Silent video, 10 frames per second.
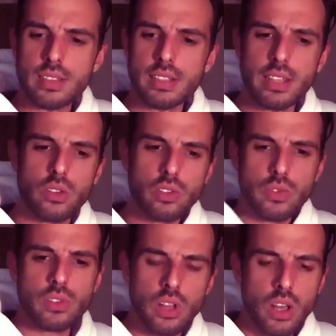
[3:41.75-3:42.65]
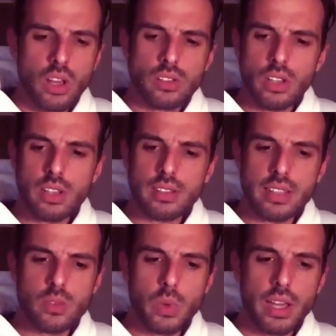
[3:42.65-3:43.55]
And they could have done it
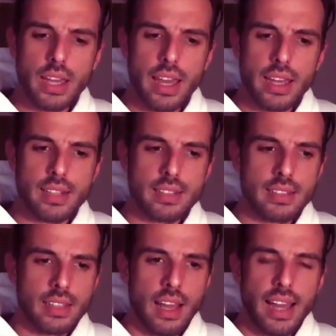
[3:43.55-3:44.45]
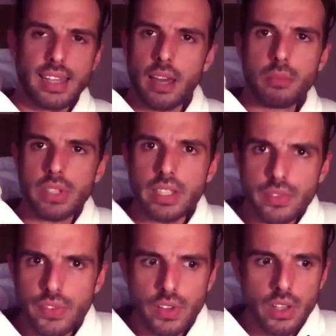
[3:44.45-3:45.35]
this way, and I can't
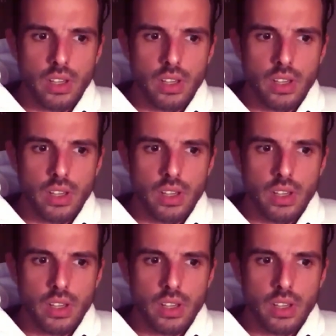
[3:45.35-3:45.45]
believe